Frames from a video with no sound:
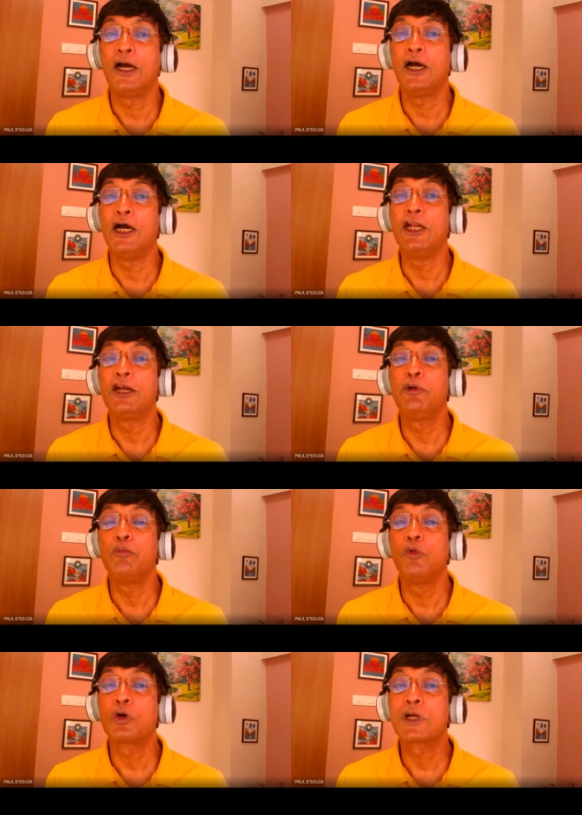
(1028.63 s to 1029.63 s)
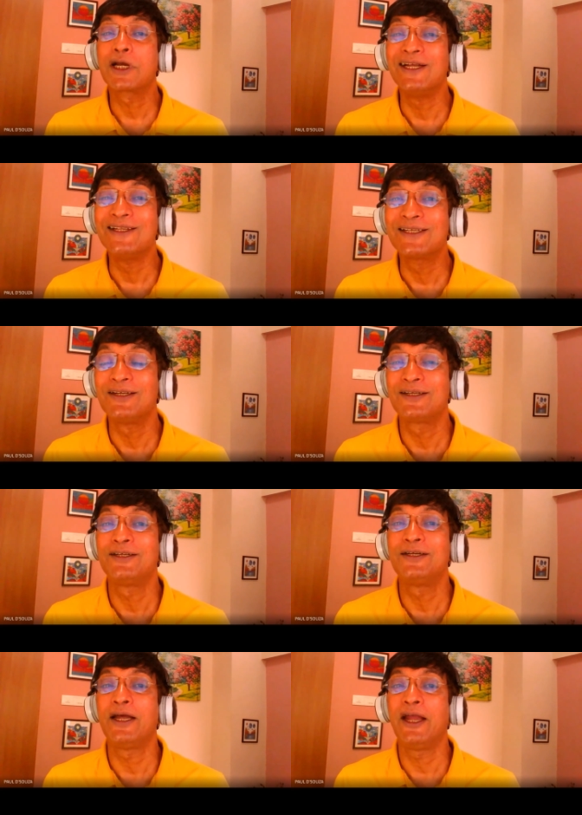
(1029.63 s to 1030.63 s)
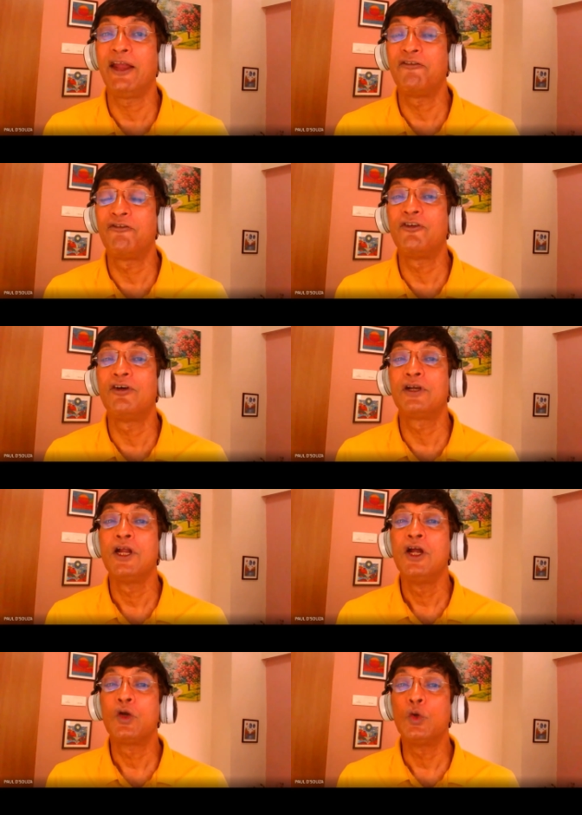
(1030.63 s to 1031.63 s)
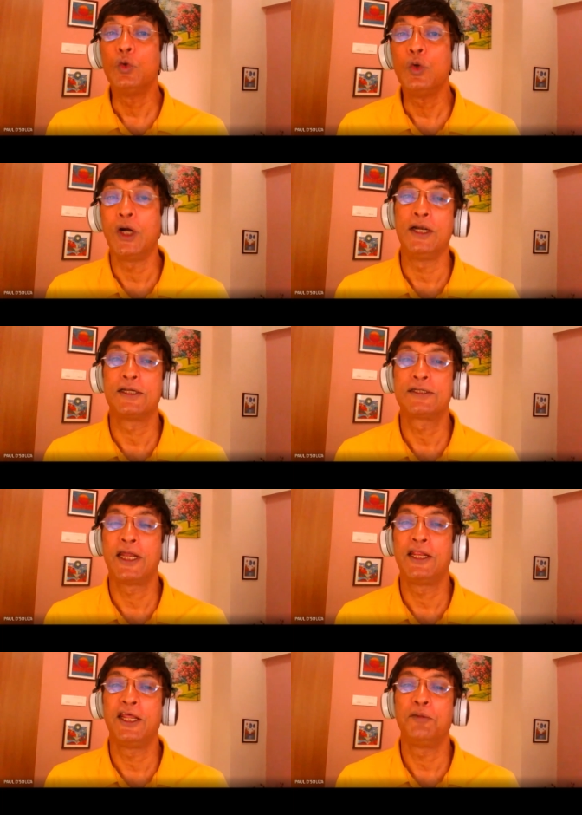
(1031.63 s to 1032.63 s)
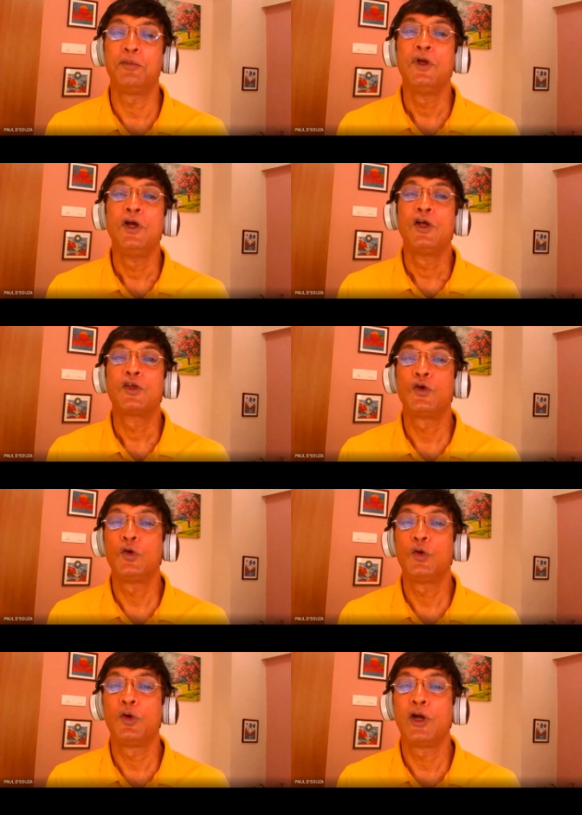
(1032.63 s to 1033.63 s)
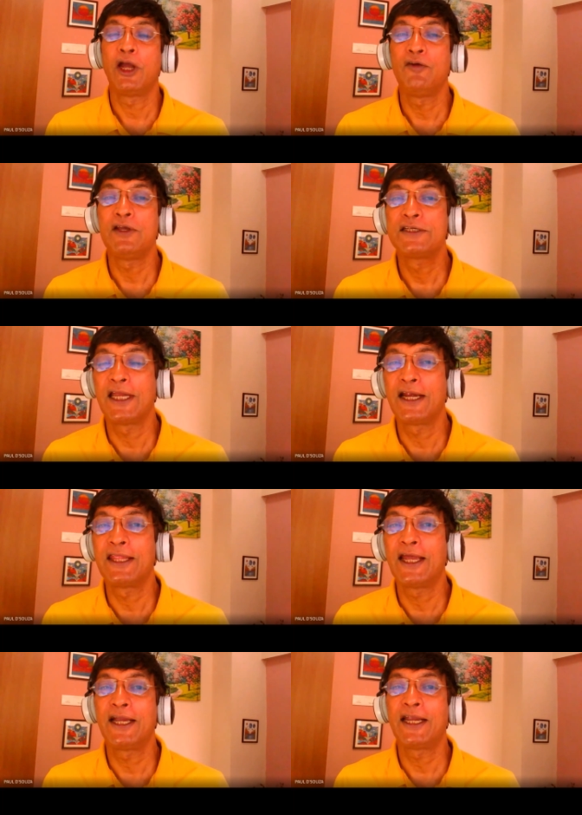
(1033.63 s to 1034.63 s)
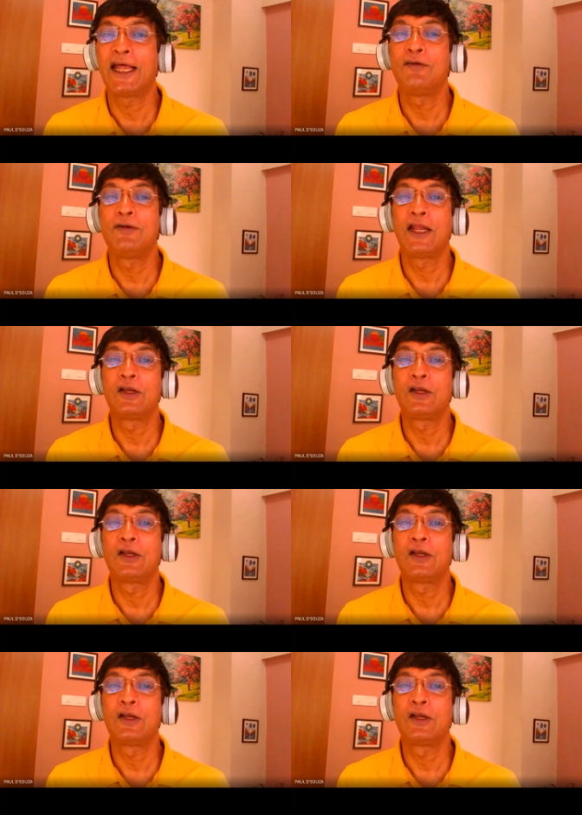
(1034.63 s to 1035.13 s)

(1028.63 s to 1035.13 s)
a little bit more concerted effort to understand them. So, having said that, I would like